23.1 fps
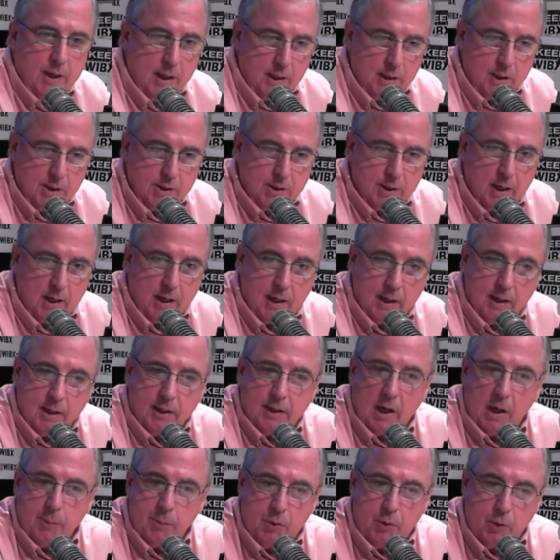was in the Daily Gazette
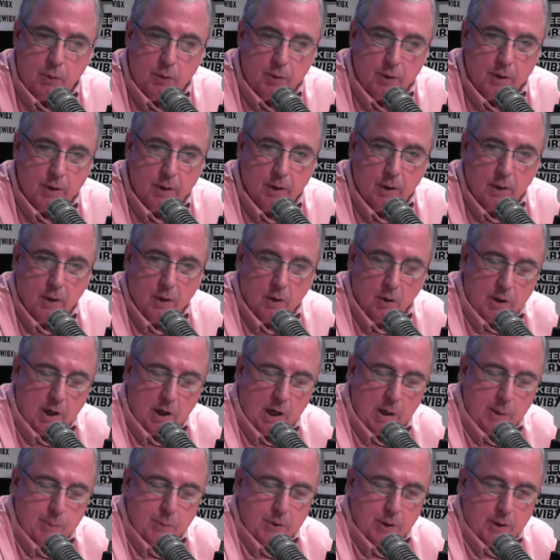and the Times Union, or
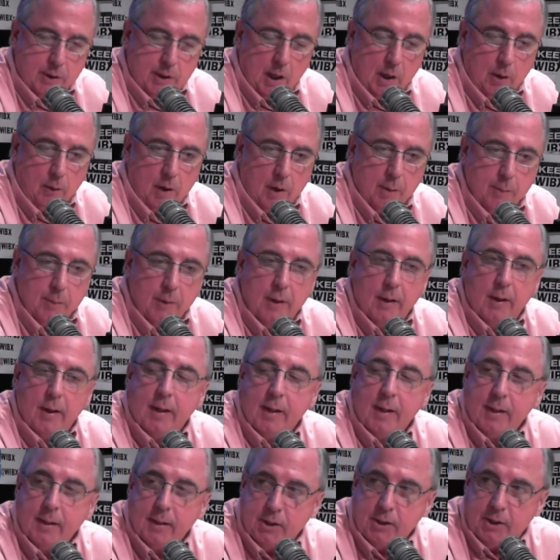Times Telegram,
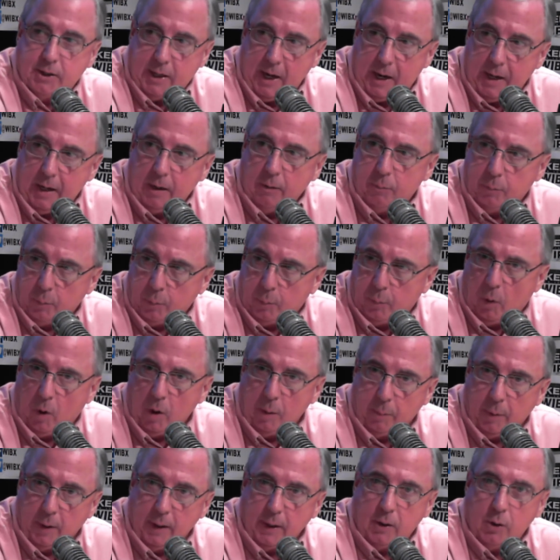stating, stating
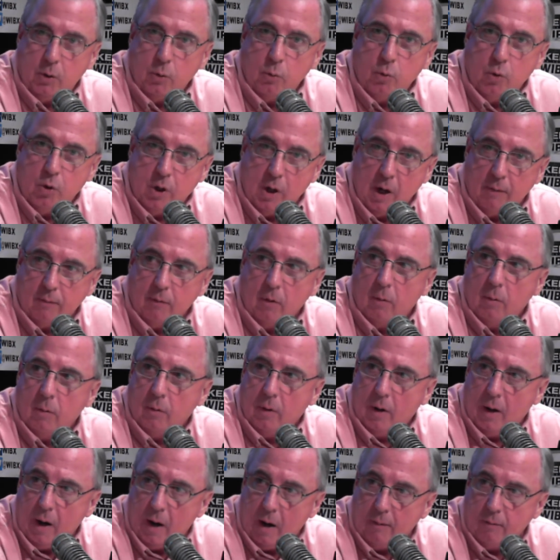point blank, point you, never,
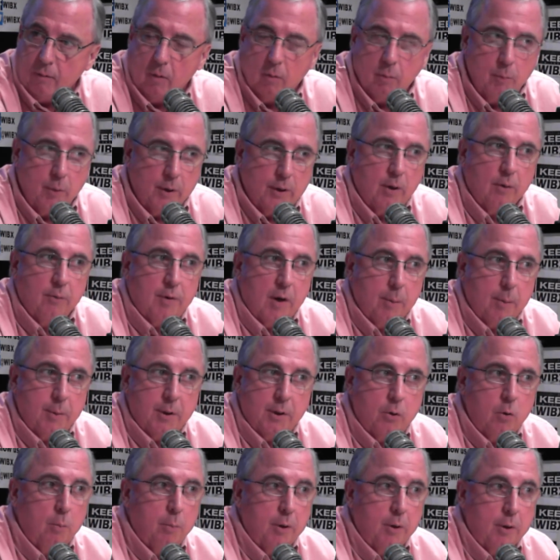never, ever, bring your
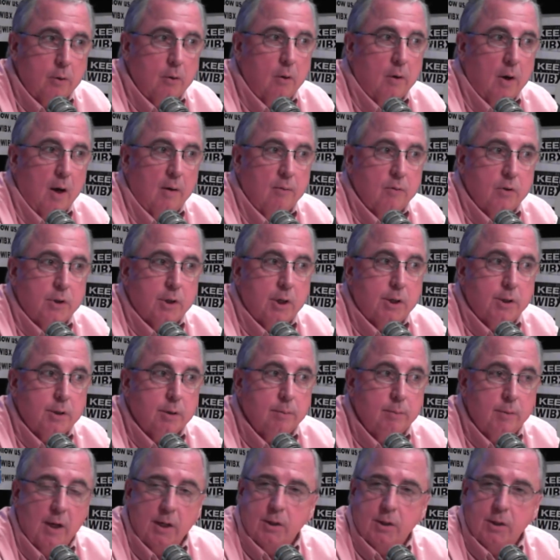family, into a political conversation.